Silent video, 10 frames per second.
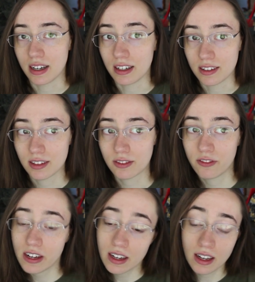it's
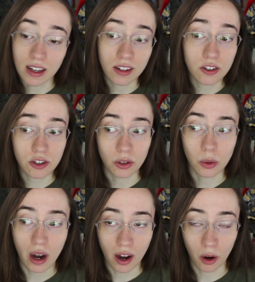feeding
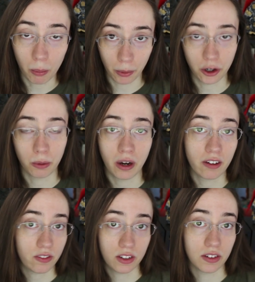into how
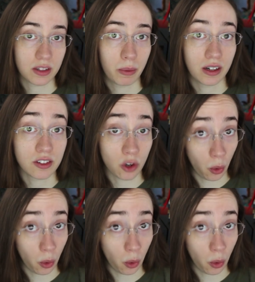Murderbot feels about its